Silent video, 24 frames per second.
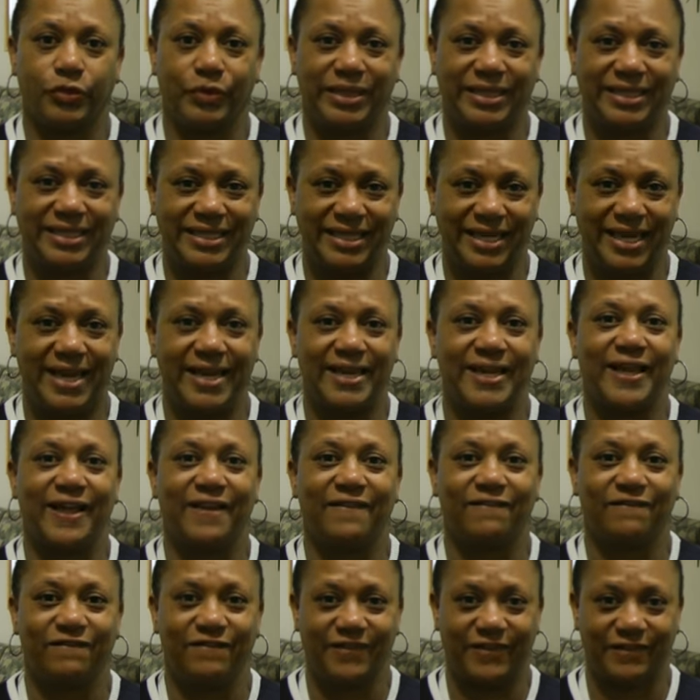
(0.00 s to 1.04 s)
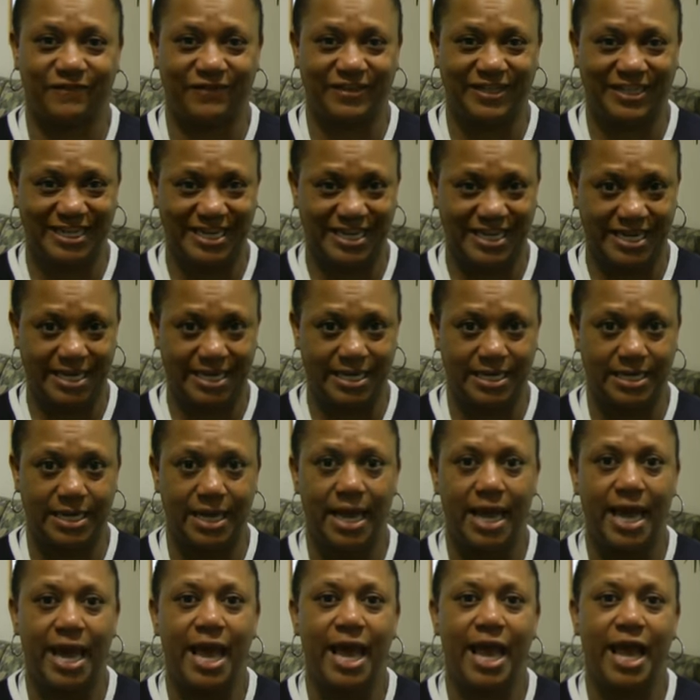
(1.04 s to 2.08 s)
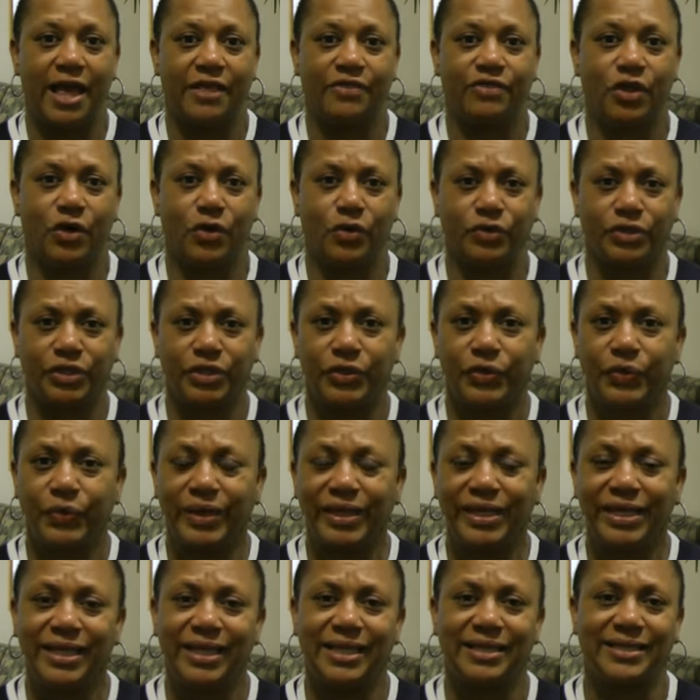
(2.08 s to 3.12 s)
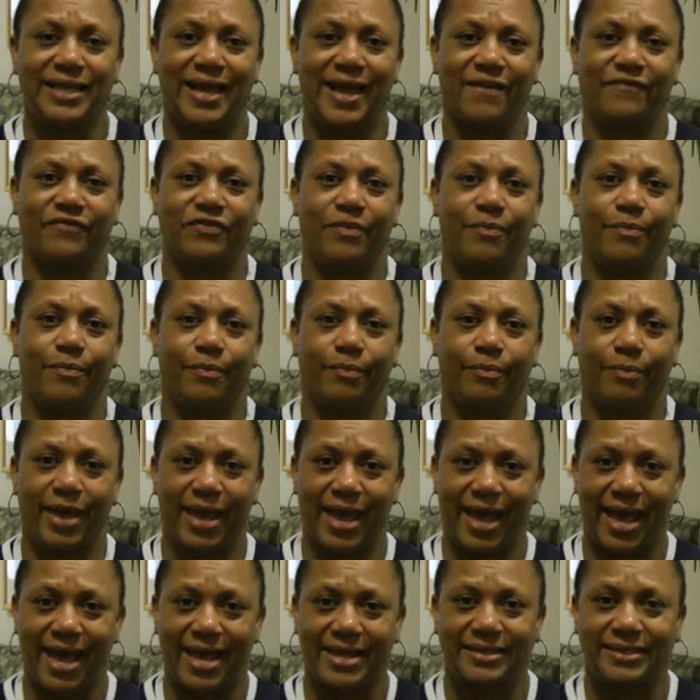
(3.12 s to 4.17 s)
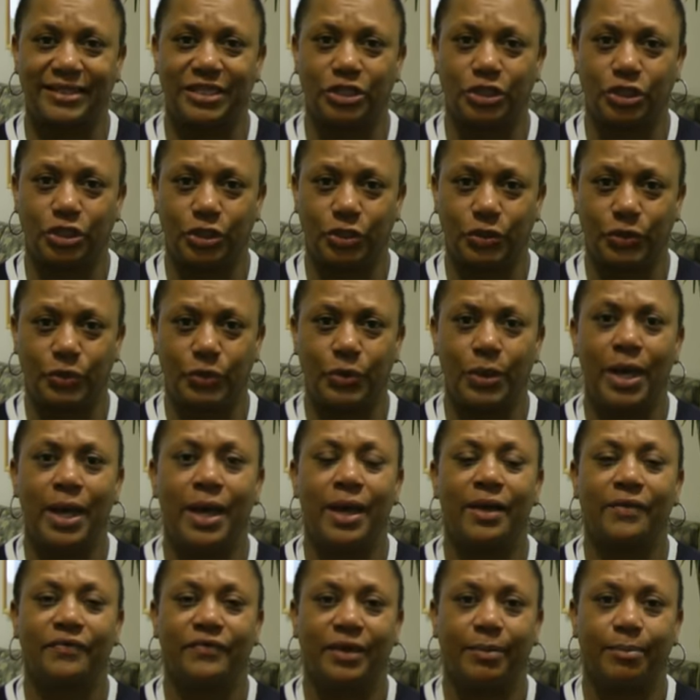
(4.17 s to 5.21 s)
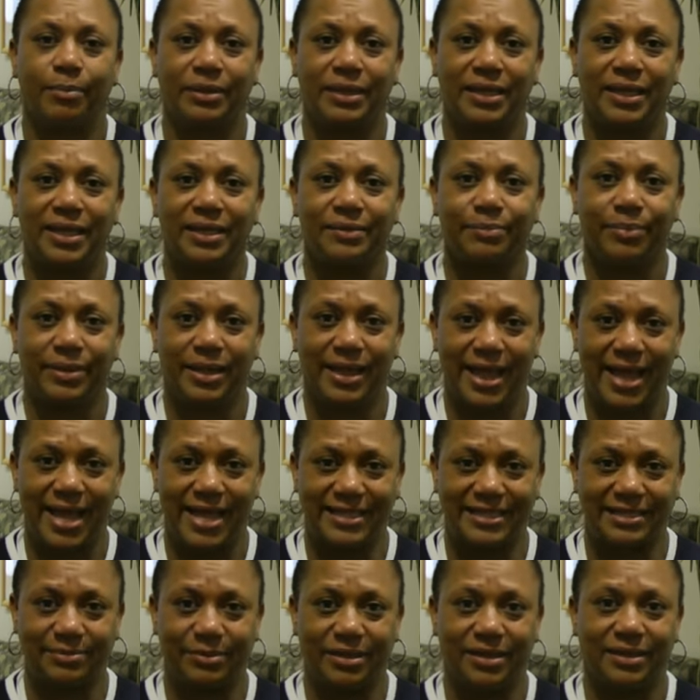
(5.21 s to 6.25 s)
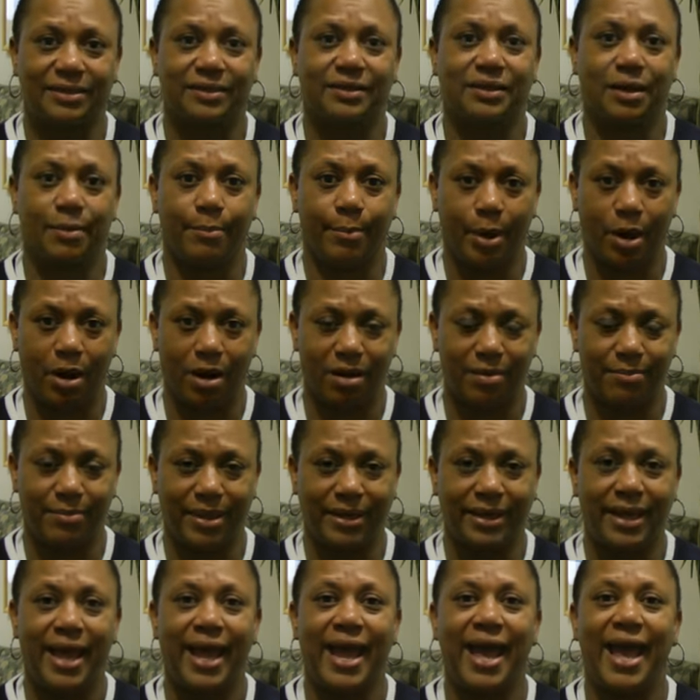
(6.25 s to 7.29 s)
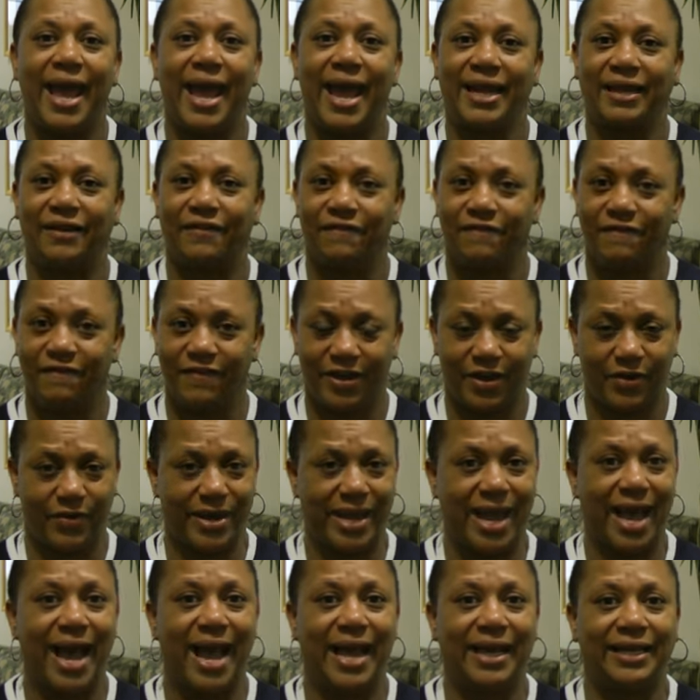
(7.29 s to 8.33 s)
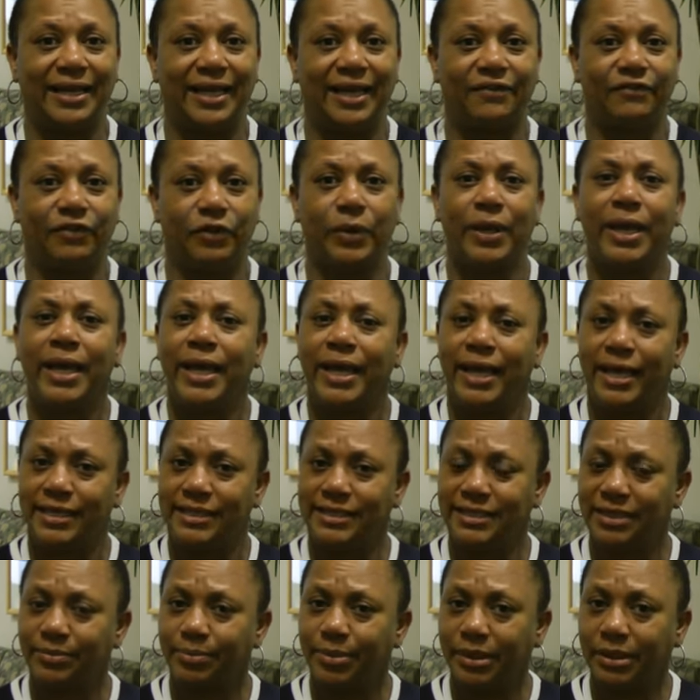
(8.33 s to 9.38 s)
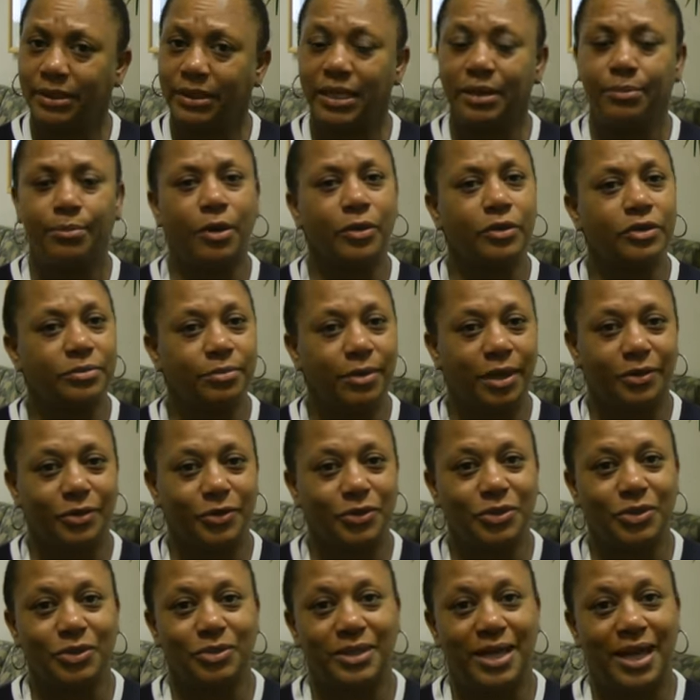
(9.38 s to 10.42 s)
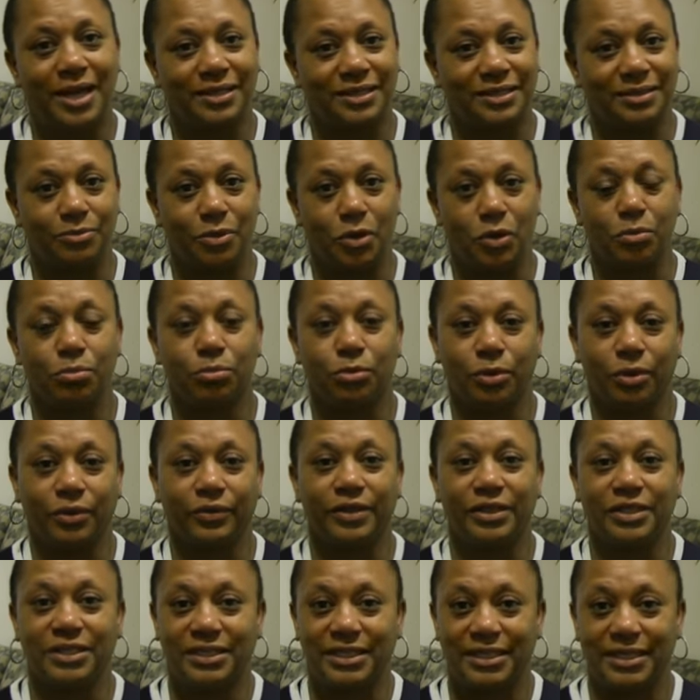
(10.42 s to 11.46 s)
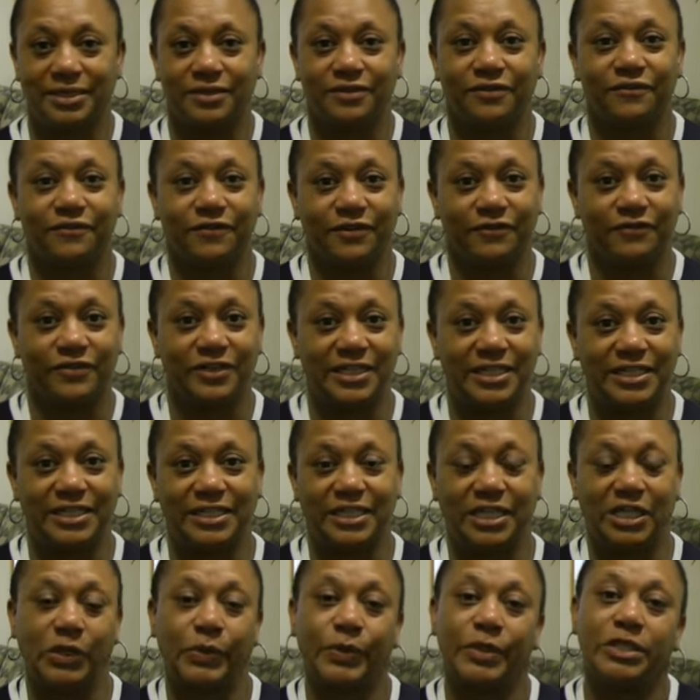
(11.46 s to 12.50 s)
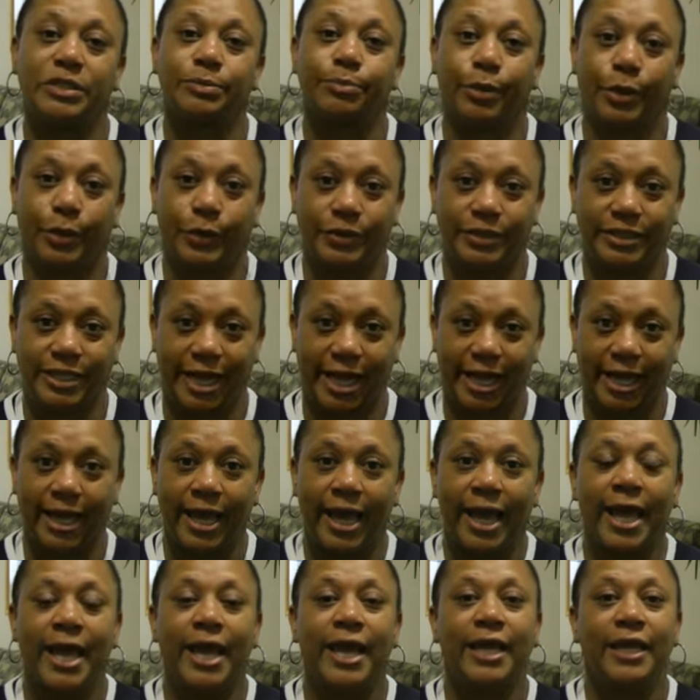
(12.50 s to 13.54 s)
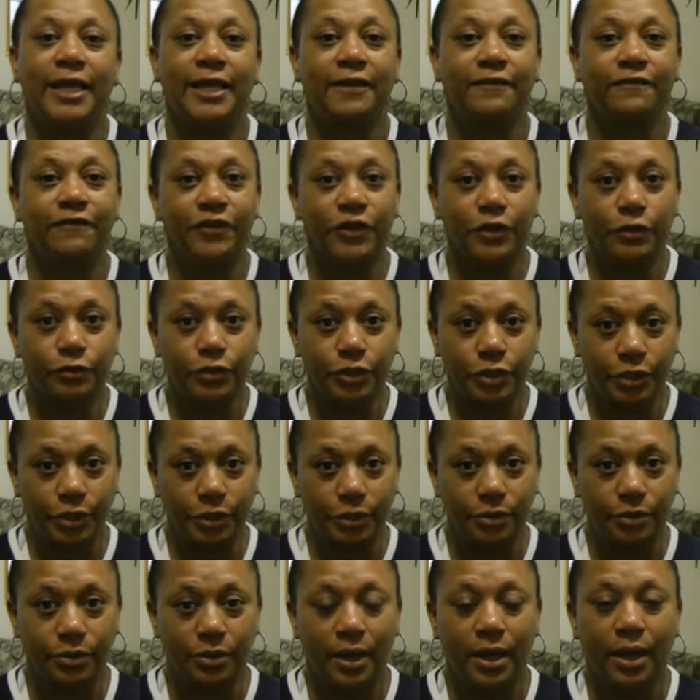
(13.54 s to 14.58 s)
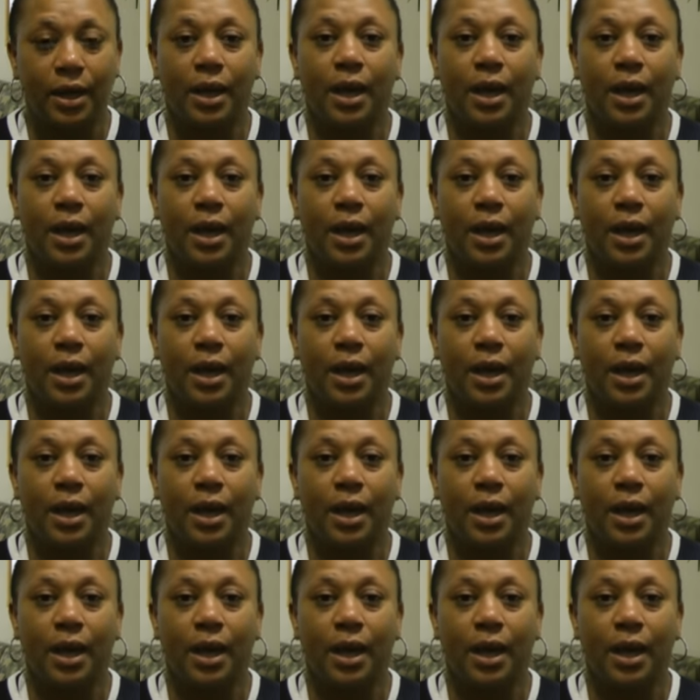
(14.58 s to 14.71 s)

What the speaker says: between 10 and 15, and those ingredients have to pass into the blood plasma compartment at a very high level. And typically most mothers do not smoke more than 10 to 15 cigarettes per day. If you do,